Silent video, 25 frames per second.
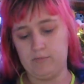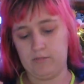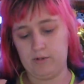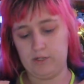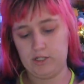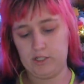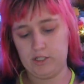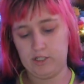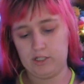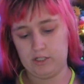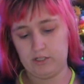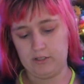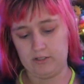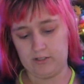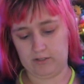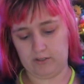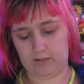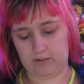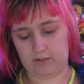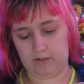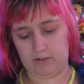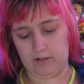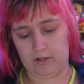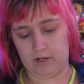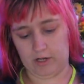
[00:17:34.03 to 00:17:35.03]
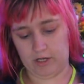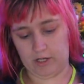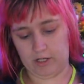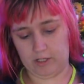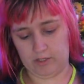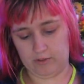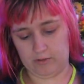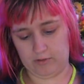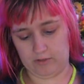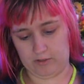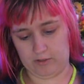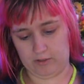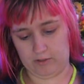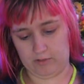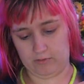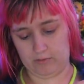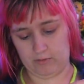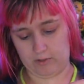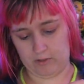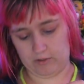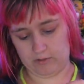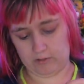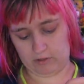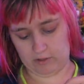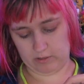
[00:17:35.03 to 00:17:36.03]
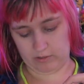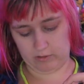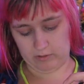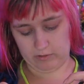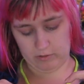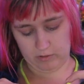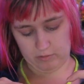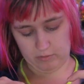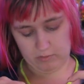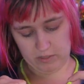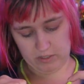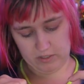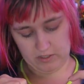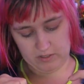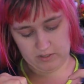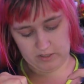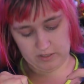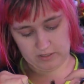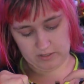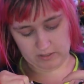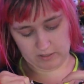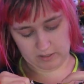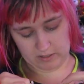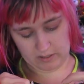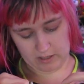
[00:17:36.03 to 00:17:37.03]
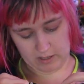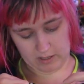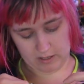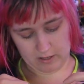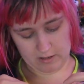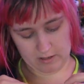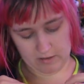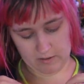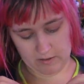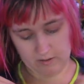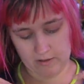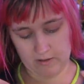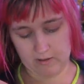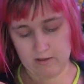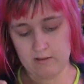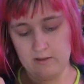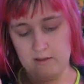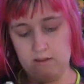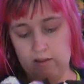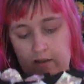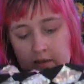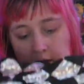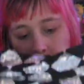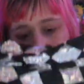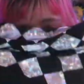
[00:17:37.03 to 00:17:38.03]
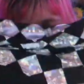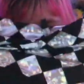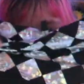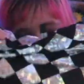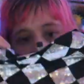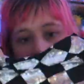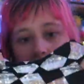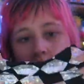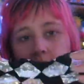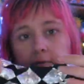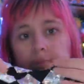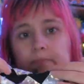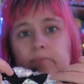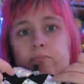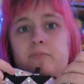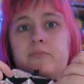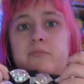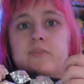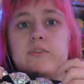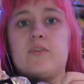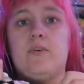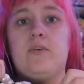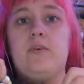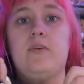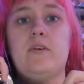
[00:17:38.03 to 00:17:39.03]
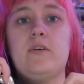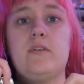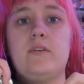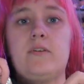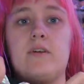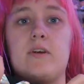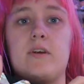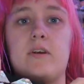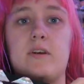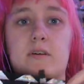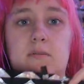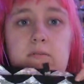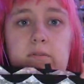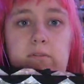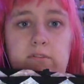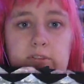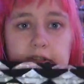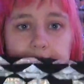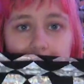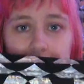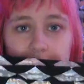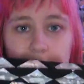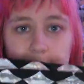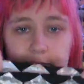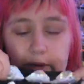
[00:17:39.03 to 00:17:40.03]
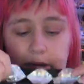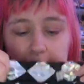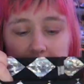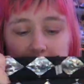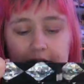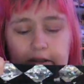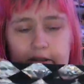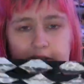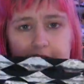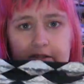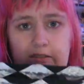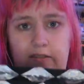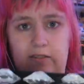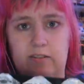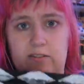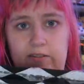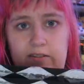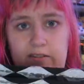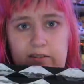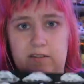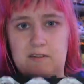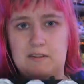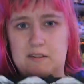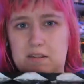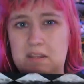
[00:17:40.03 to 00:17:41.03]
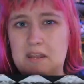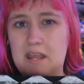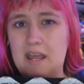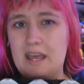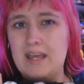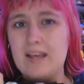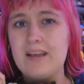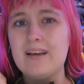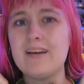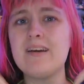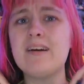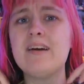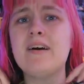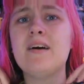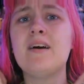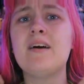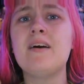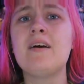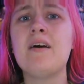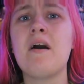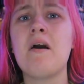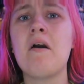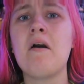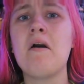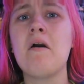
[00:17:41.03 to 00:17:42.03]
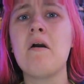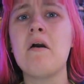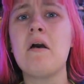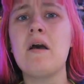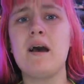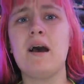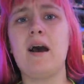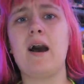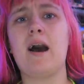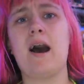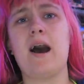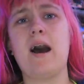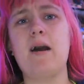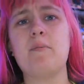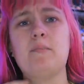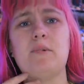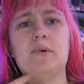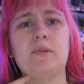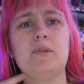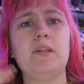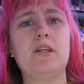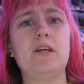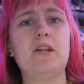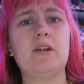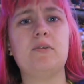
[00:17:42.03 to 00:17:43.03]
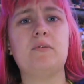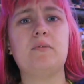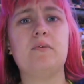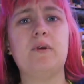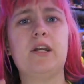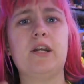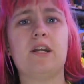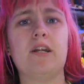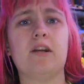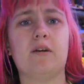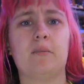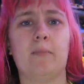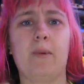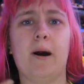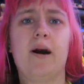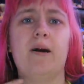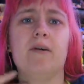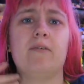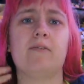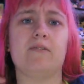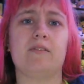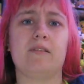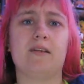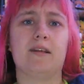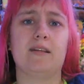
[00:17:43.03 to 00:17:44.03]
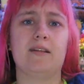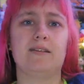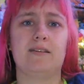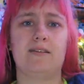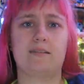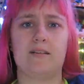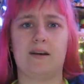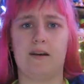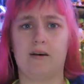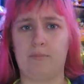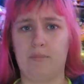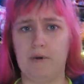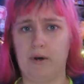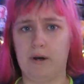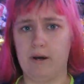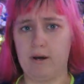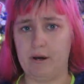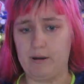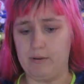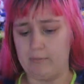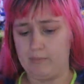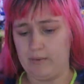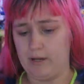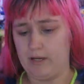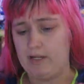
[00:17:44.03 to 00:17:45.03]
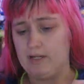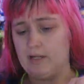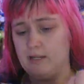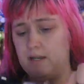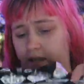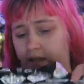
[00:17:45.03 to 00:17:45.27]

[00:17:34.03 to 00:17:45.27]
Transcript: Pretty sure this is large. This is one of those little two-piece sets I got. The only thing I'm concerned about is this neck. I'm a little weird about things up on my